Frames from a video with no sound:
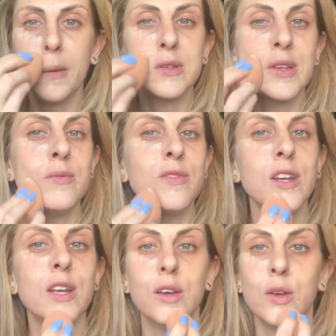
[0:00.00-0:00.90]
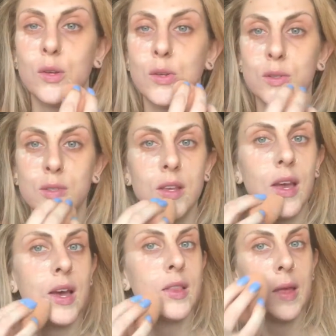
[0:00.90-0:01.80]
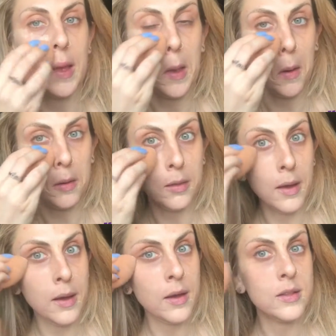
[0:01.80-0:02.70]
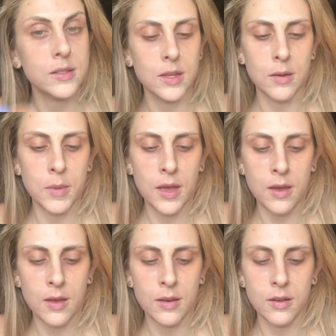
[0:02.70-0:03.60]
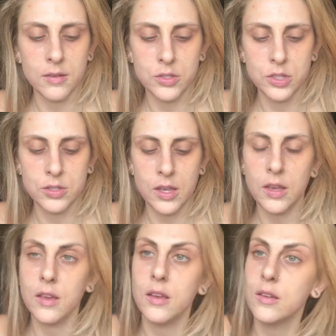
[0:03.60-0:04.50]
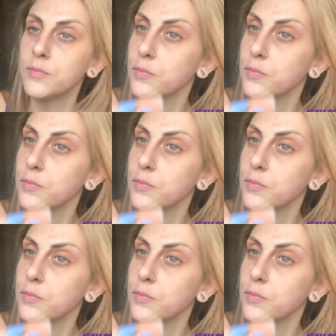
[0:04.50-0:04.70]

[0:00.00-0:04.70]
Some videos had like a lot, some had just like